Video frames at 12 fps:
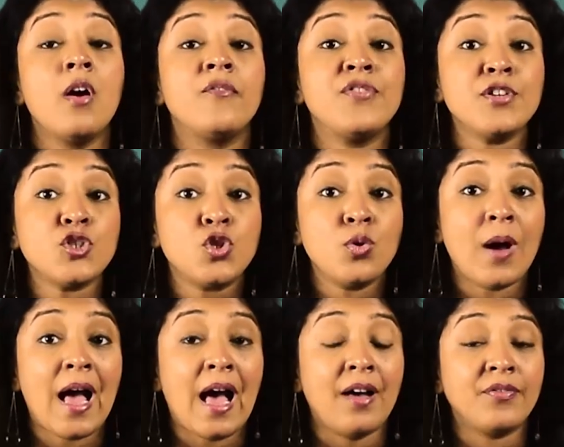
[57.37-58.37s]
First, you
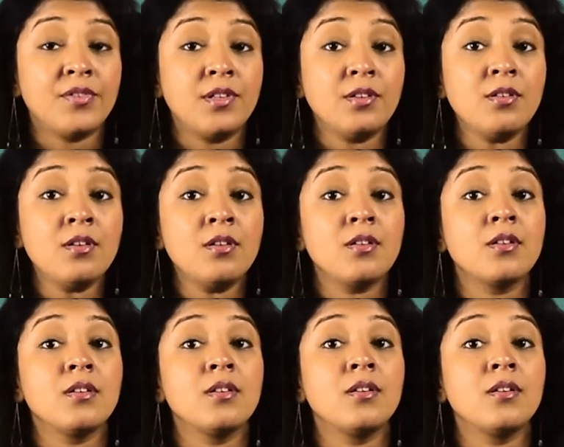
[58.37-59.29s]
have the